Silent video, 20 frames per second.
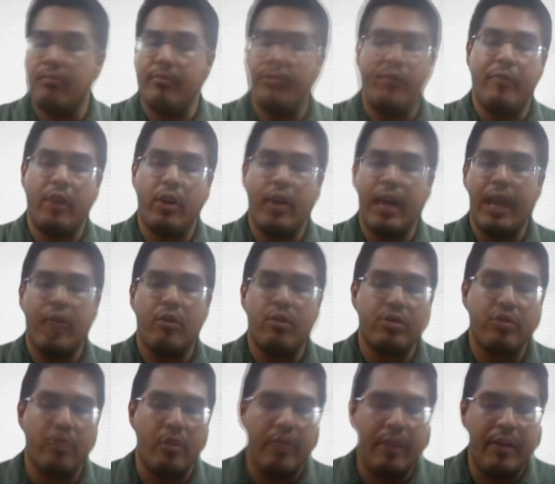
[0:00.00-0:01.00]
before they
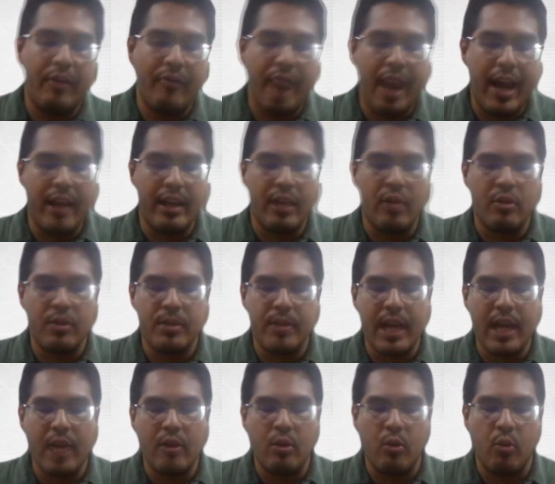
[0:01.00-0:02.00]
also defect into
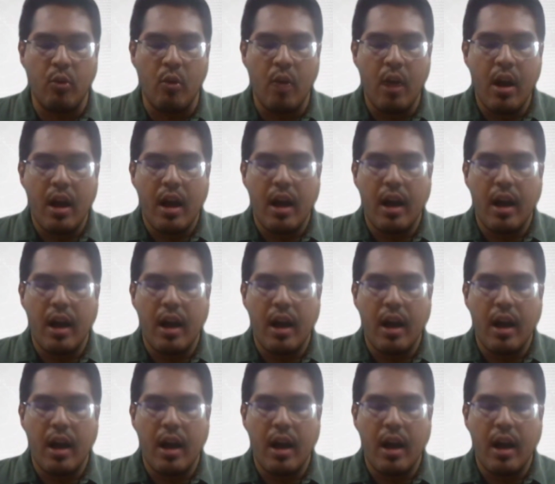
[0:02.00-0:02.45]
Bersatu,